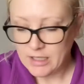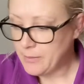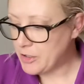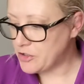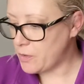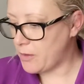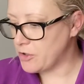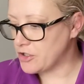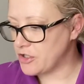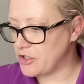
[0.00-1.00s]
Because what I
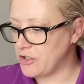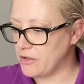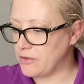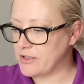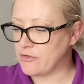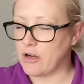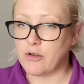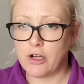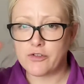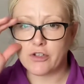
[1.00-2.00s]
want to do is grow
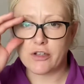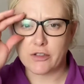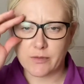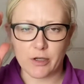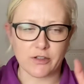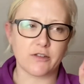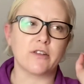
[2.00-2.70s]
loads and loads of tomatoes,